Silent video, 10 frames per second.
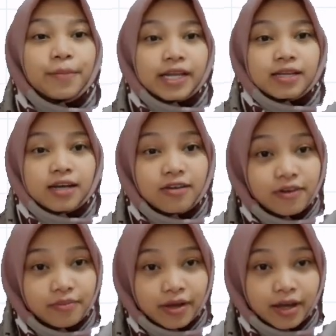but
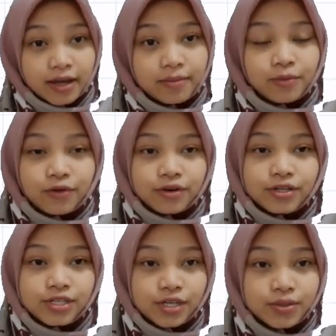government borrow
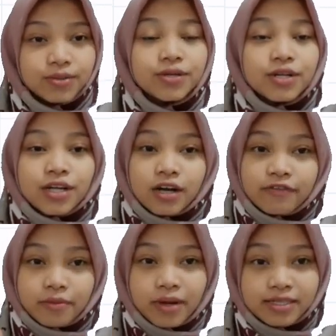to
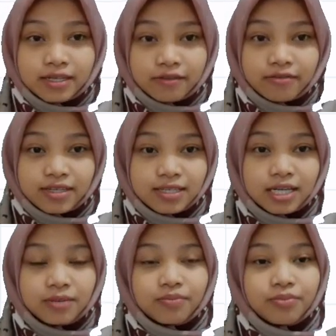cover budget
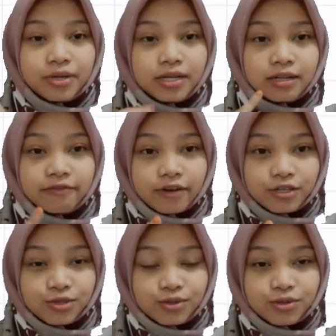deficit, build
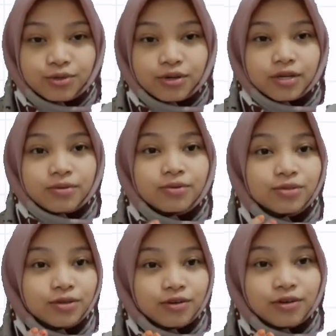infrastructure, and
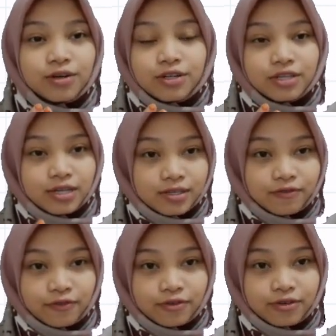also
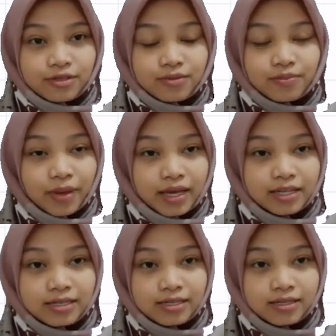just for
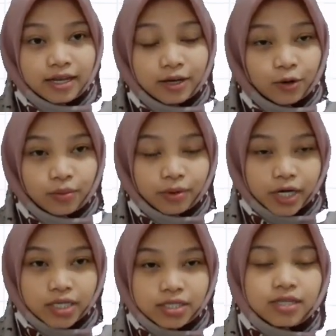state daily
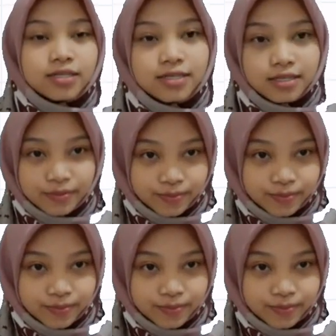operations.